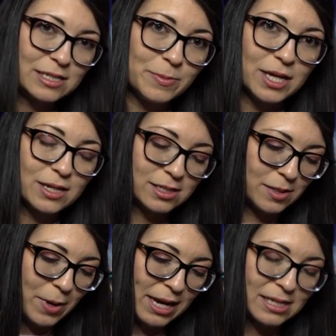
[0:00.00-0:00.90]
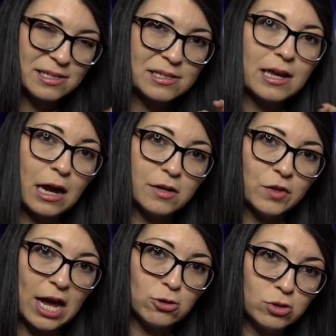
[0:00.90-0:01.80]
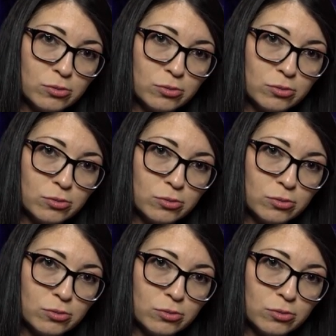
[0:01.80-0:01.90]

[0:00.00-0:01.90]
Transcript: to me because the bag is kind of loud.